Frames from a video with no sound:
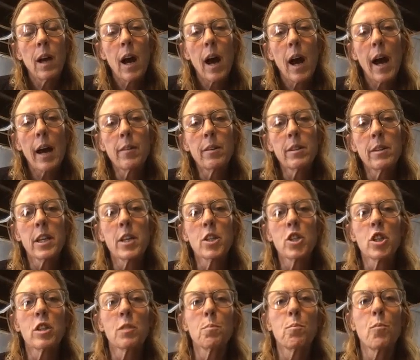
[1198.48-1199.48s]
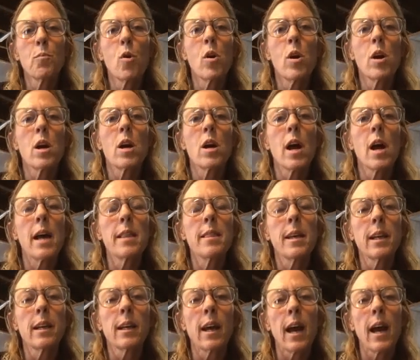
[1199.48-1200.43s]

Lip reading: I would say just more, I think